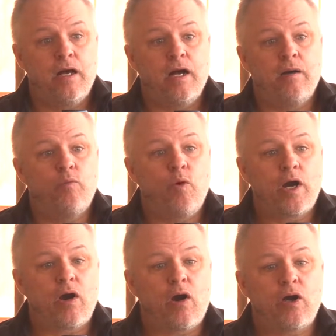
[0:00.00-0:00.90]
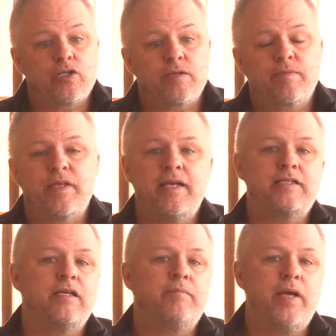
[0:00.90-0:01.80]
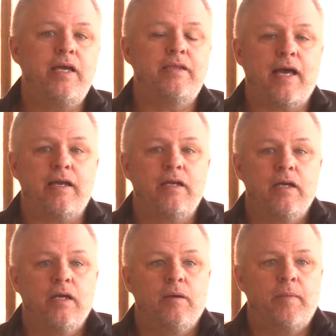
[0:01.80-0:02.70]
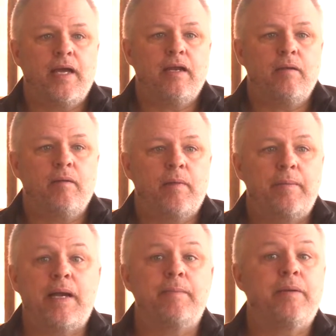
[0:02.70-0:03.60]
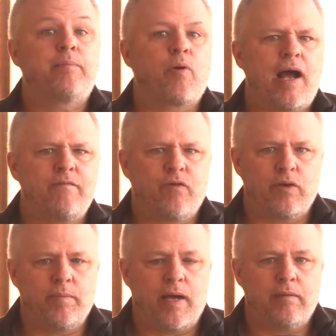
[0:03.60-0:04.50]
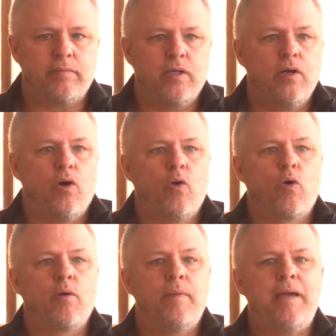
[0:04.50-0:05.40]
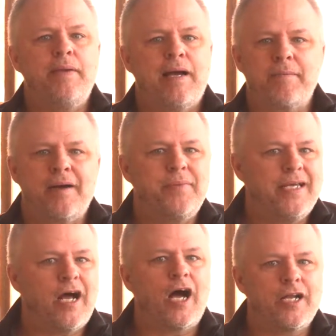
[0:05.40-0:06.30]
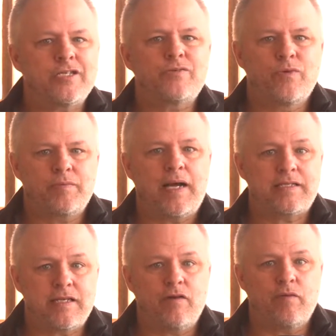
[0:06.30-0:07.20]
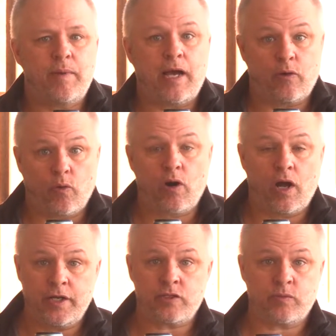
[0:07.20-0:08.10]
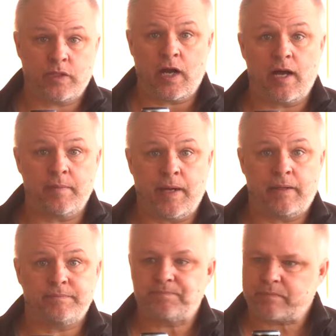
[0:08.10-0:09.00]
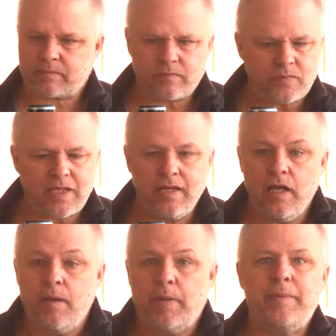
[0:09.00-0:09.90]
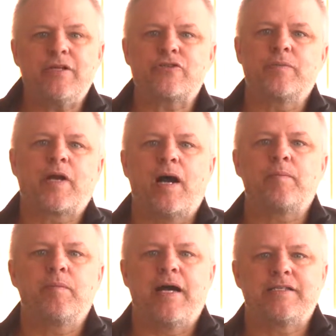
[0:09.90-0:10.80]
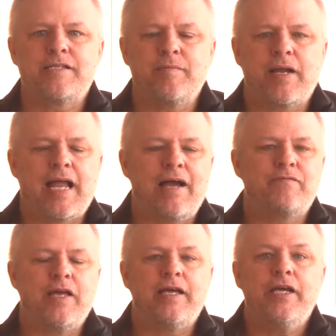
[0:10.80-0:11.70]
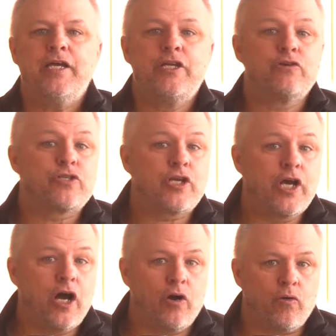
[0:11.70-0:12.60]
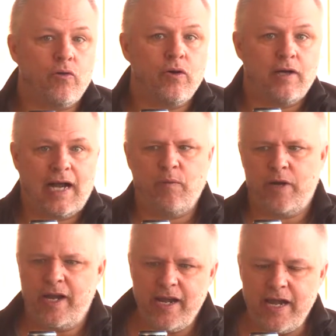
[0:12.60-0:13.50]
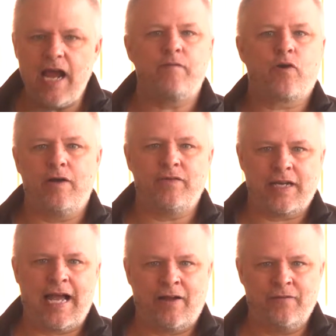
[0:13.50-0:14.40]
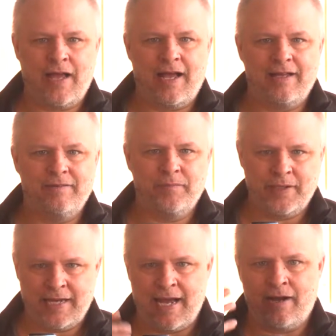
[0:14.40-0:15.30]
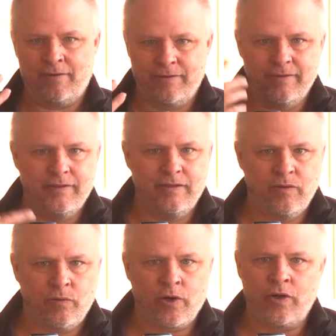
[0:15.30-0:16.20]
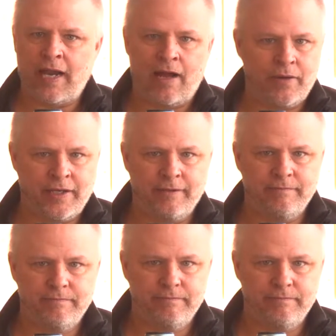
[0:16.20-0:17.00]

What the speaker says: Where are some things in me that, man, maybe I'm being prideful about, or maybe I'm not being honest with myself about, or honest God about? Maybe there's some compromises in my life that years ago, I would never have allowed that, but now we're allowing it.